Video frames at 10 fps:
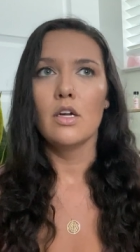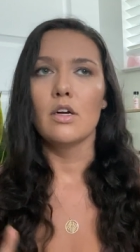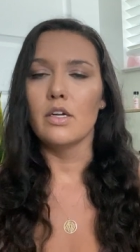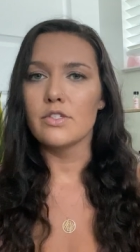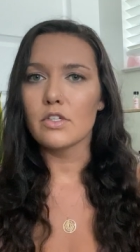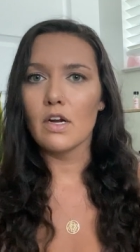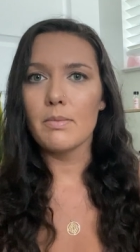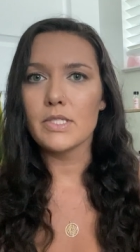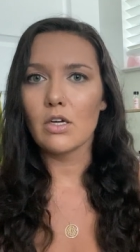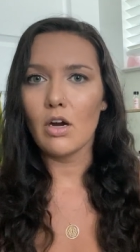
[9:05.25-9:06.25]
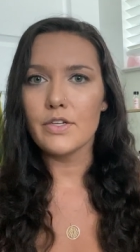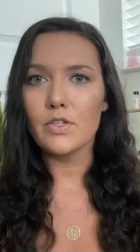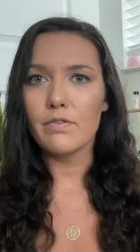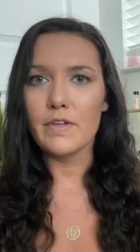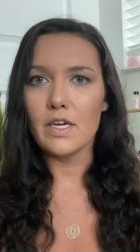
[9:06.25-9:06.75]
Her Instagram is Akara
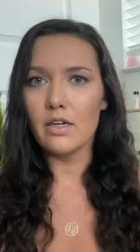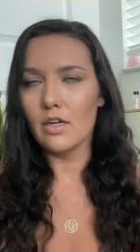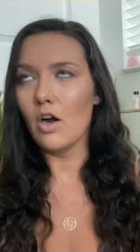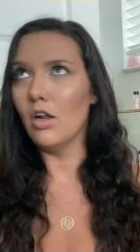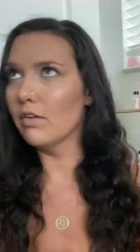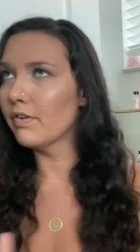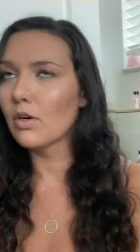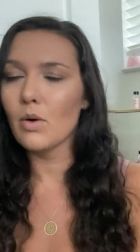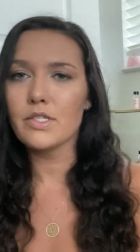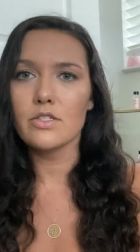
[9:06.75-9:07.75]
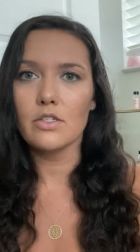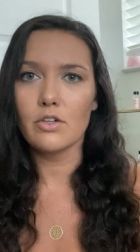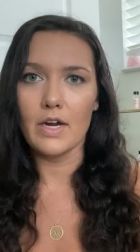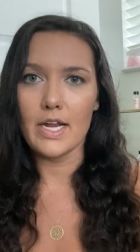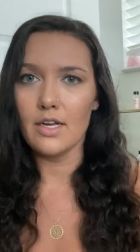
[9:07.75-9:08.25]
Sophia. All of her courses are
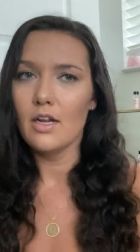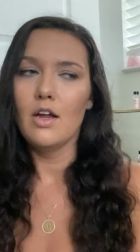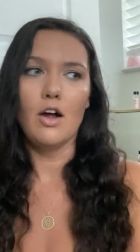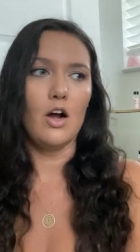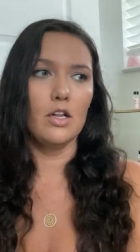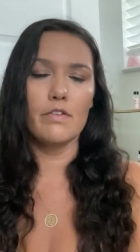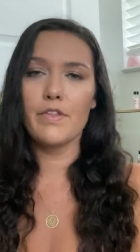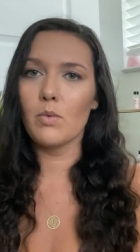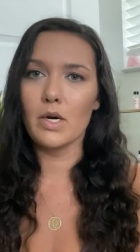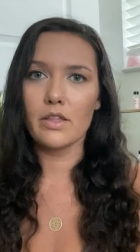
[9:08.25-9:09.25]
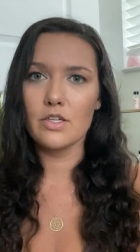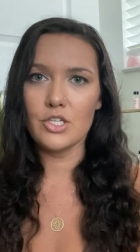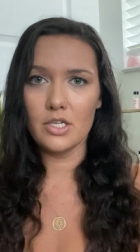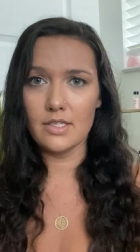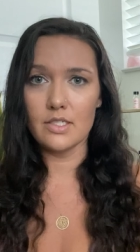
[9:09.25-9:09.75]
great. All of the work that
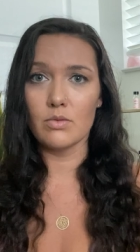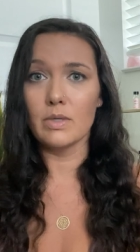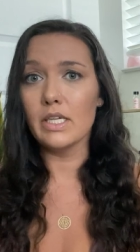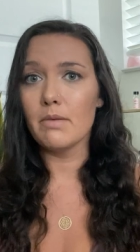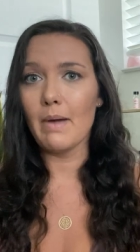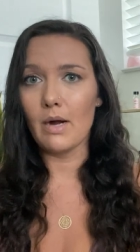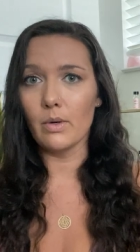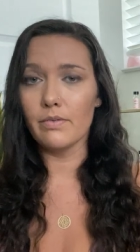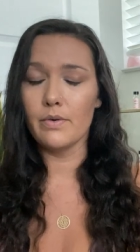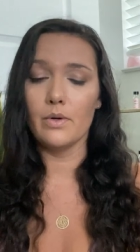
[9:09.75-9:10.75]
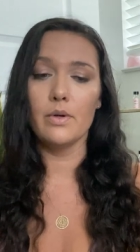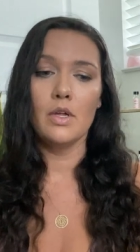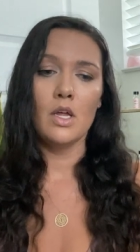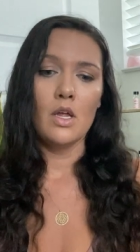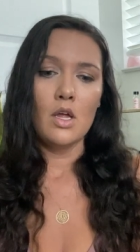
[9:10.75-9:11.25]
she does is really powerful.
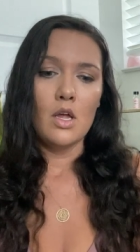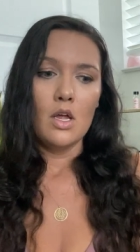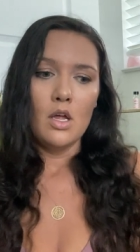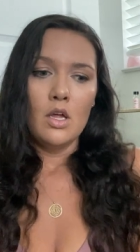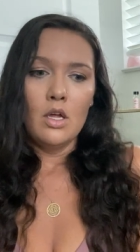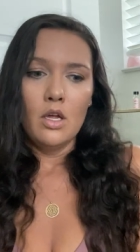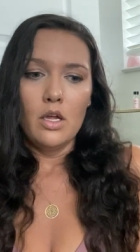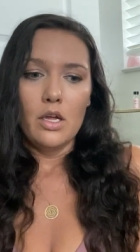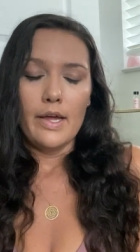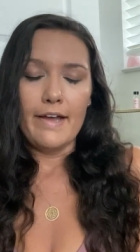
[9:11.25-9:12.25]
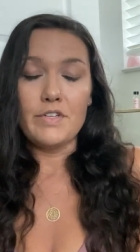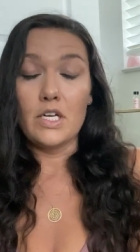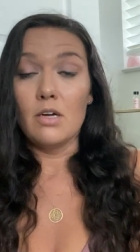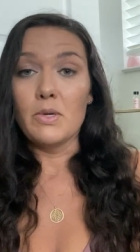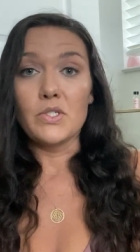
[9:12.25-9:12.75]
I've done
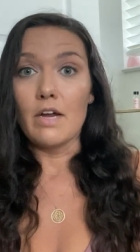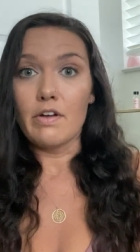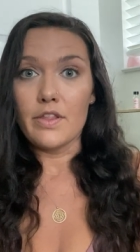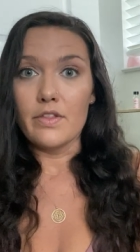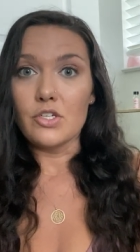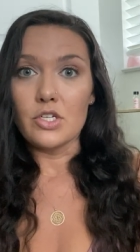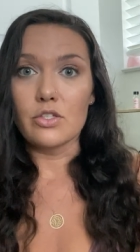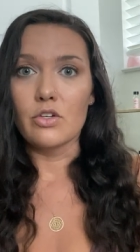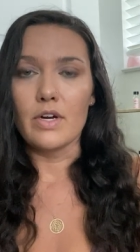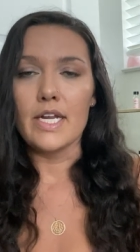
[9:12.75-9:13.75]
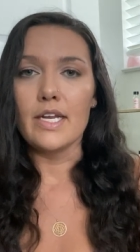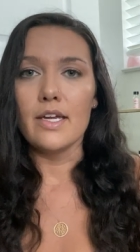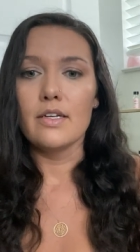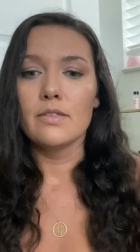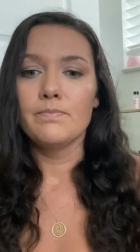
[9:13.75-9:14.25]
almost everything that she's
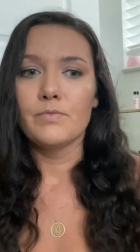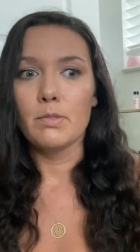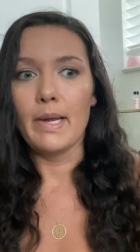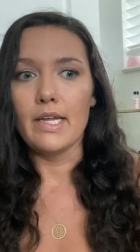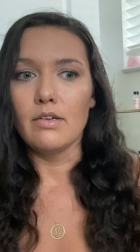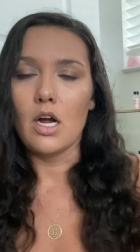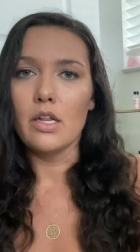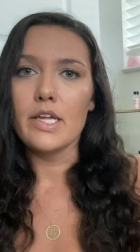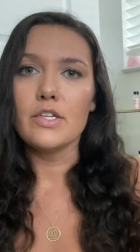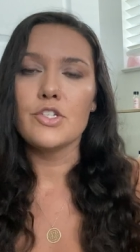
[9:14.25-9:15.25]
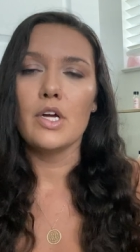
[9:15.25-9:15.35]
created to my knowledge.